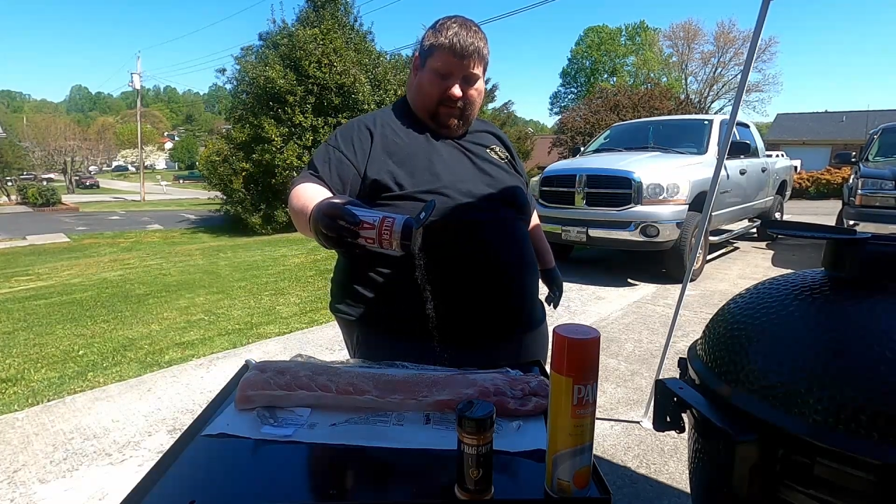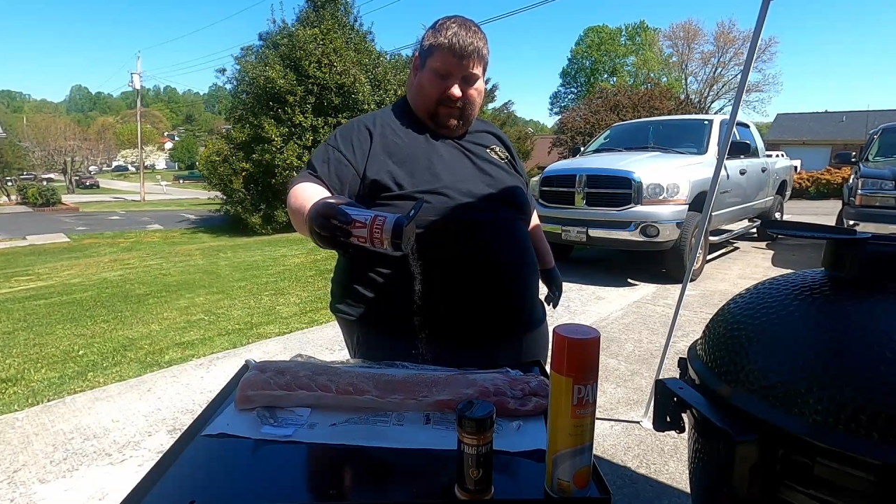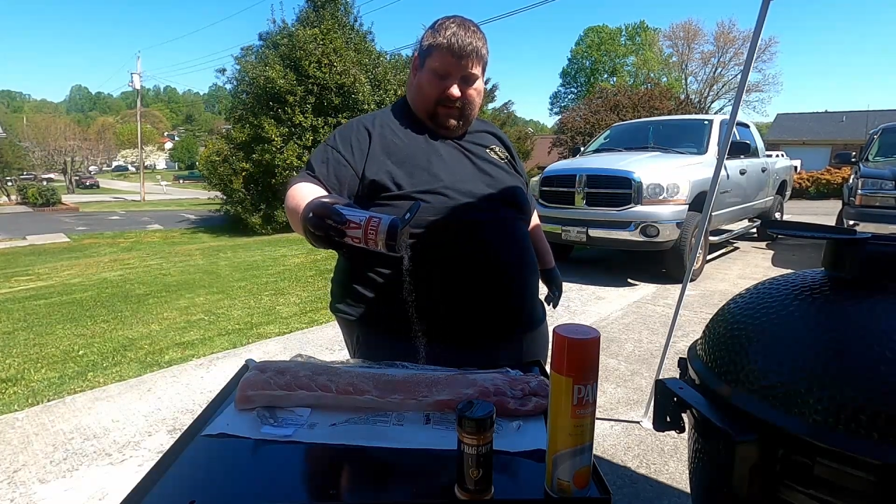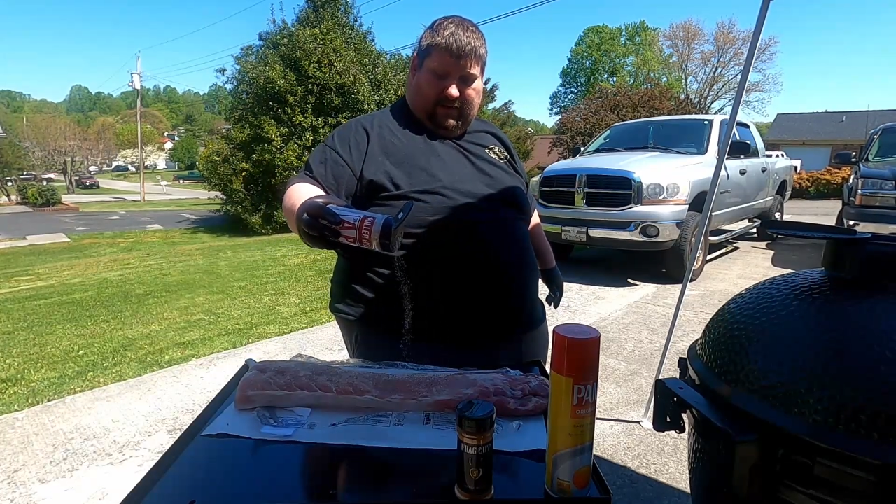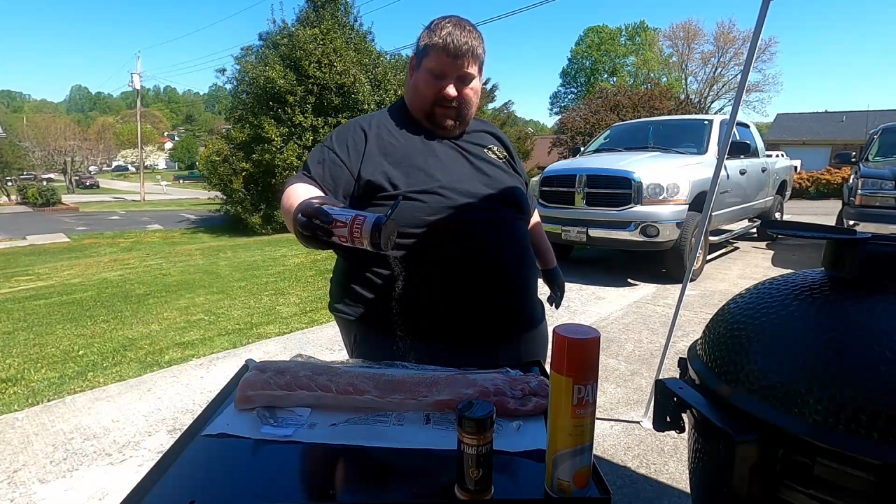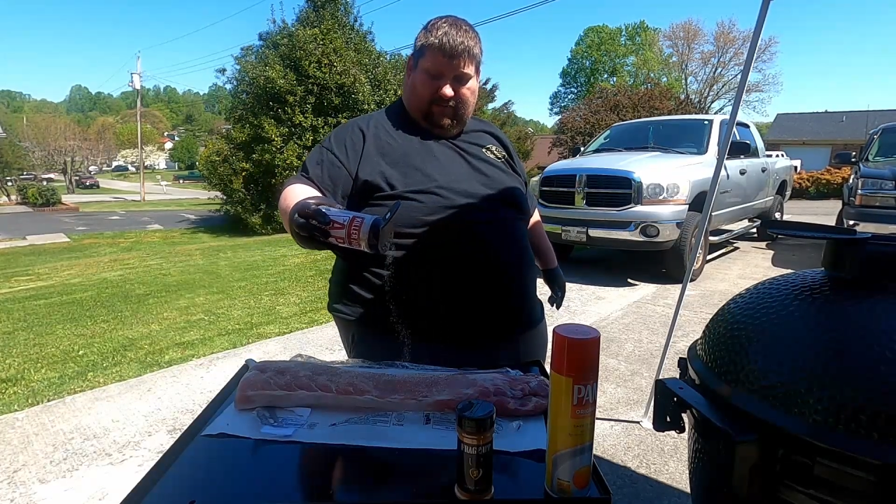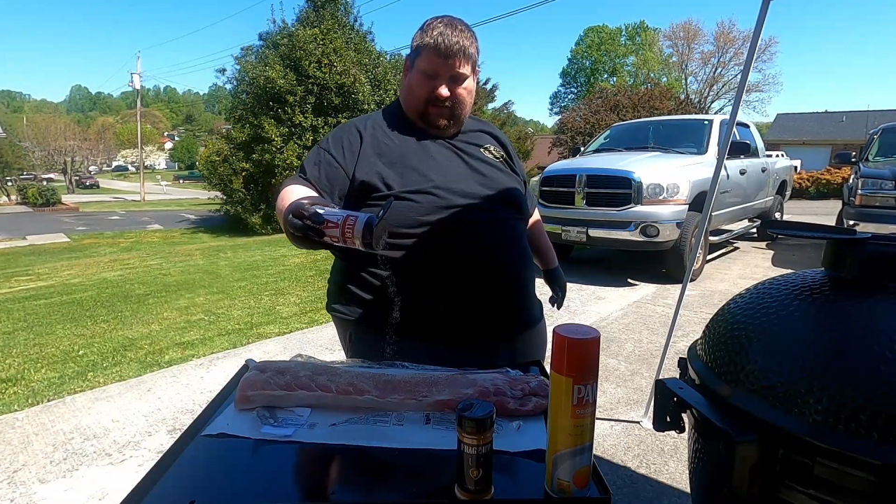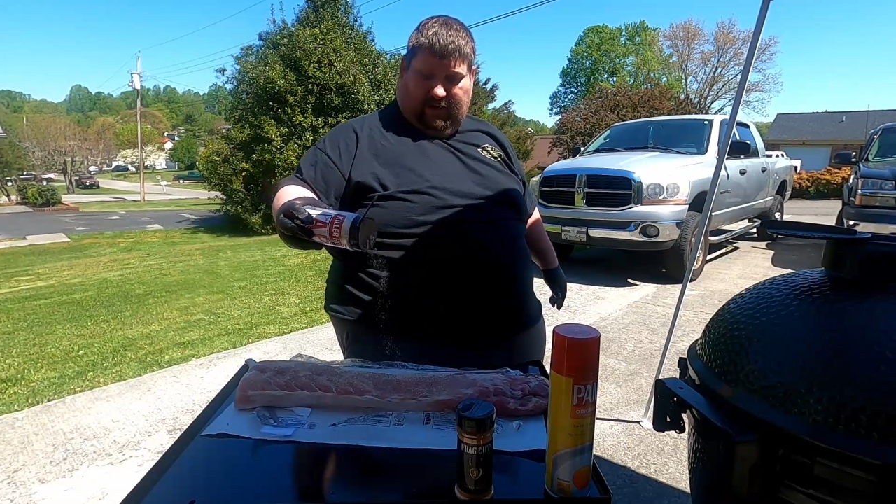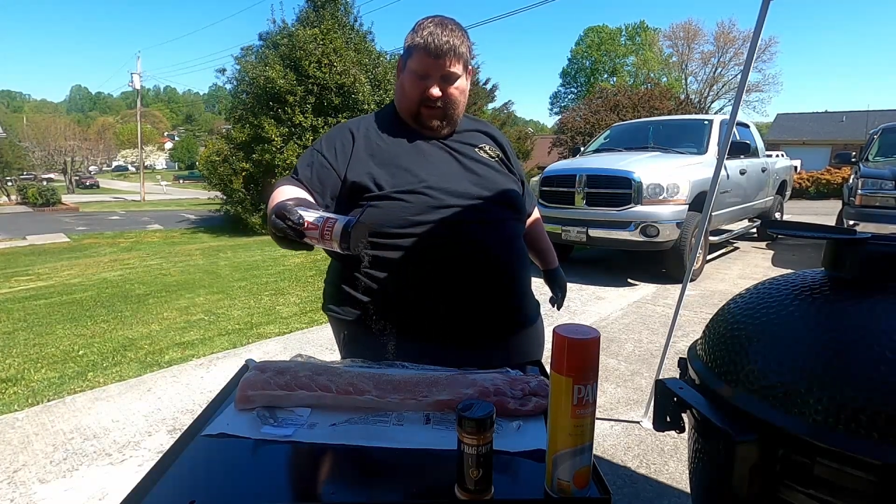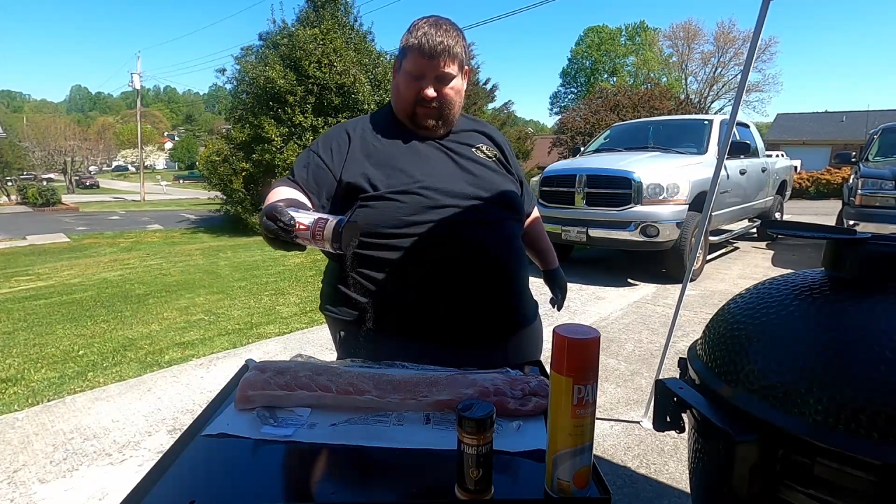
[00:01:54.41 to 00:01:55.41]
we can get an
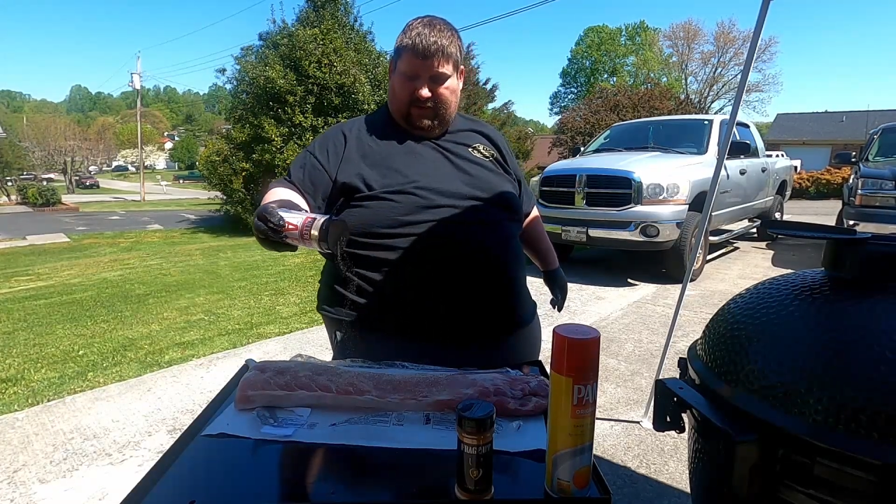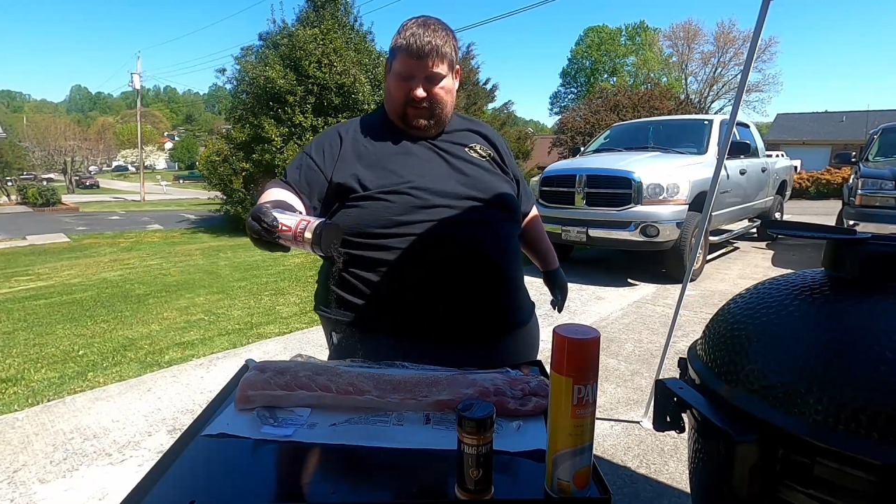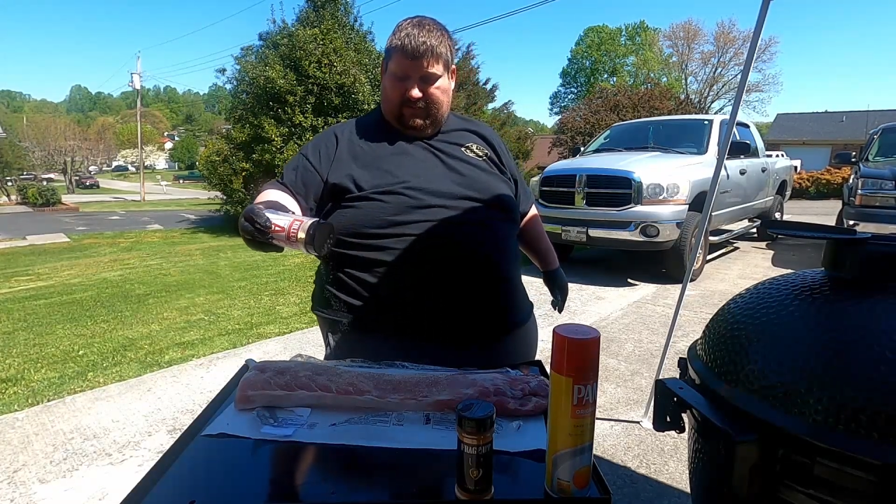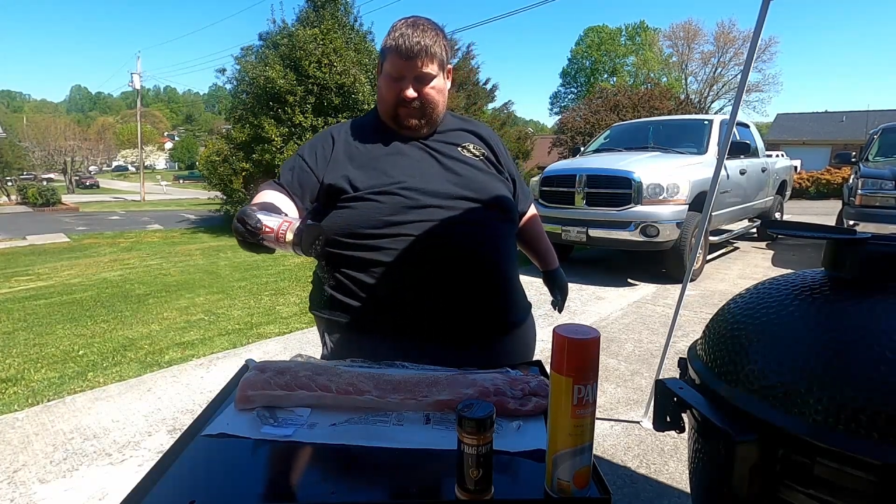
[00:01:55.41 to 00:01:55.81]
even coverage.